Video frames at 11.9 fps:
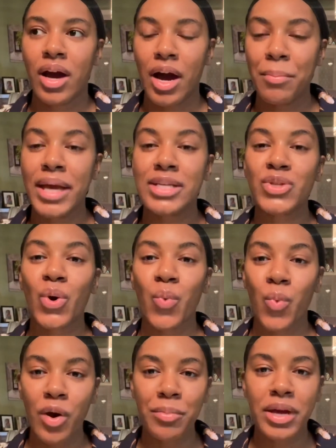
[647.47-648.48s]
a
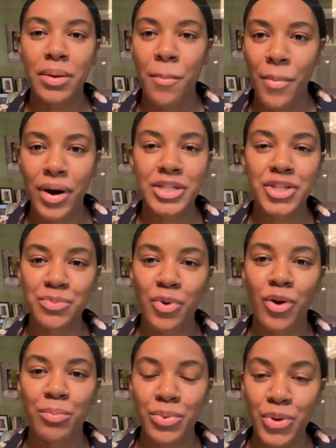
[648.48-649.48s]
woman much
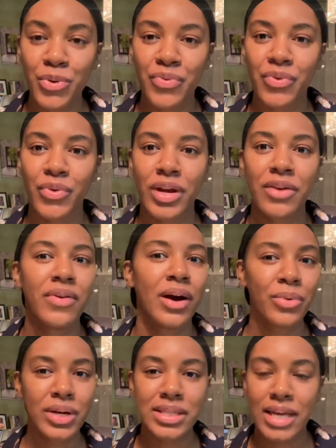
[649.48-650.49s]
more beautiful. And if I
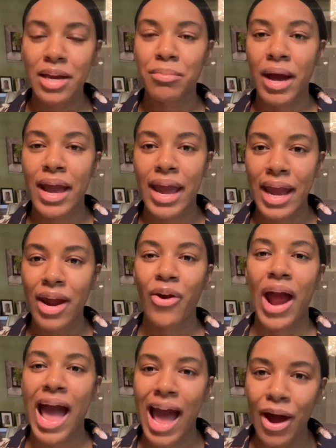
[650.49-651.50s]
were to take my
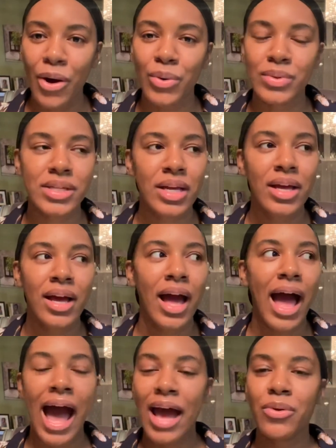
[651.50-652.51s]
hair out,
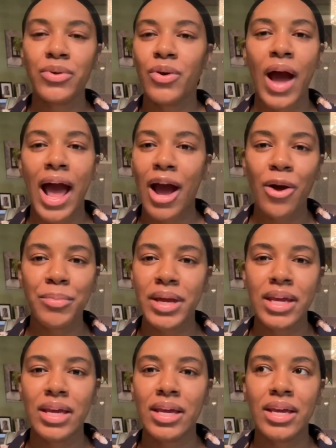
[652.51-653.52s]
I don't know how
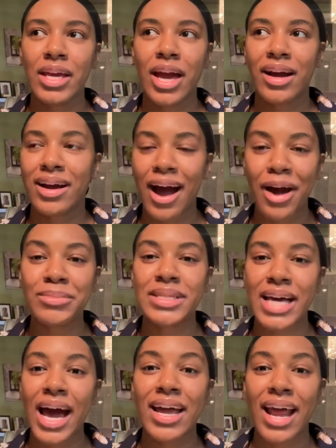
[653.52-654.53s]
many
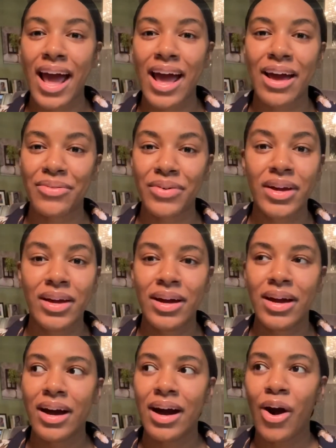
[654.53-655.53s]
comments I'd have
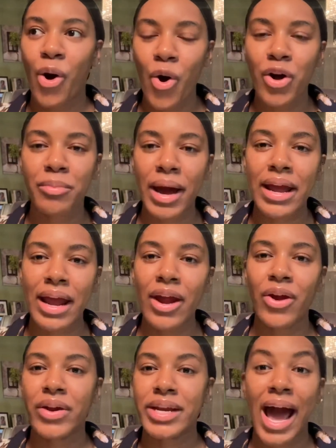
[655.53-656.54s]
on my
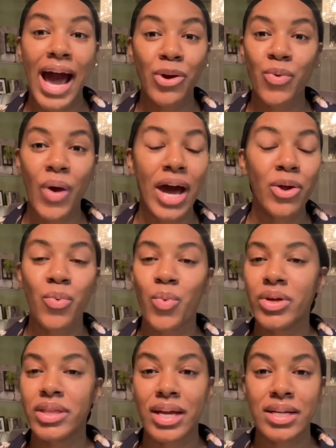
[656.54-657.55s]
hair. And I don't
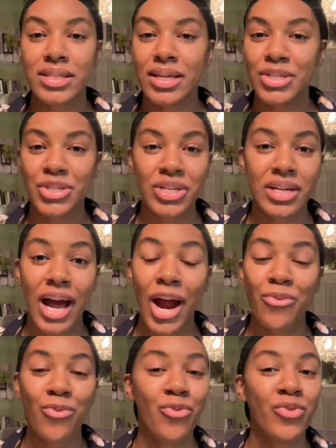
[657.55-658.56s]
want that attention. I
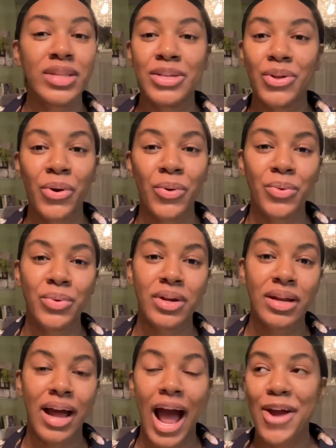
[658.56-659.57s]
really don't.
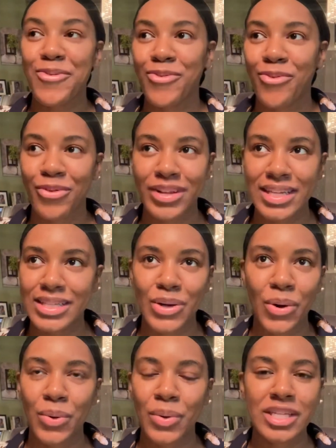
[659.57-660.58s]
I really
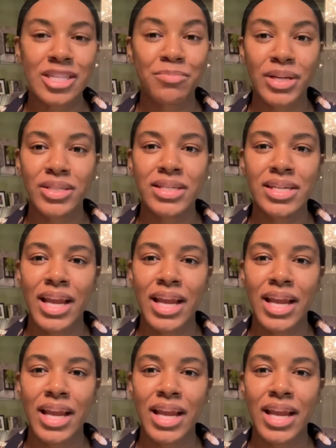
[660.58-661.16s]
don't, especially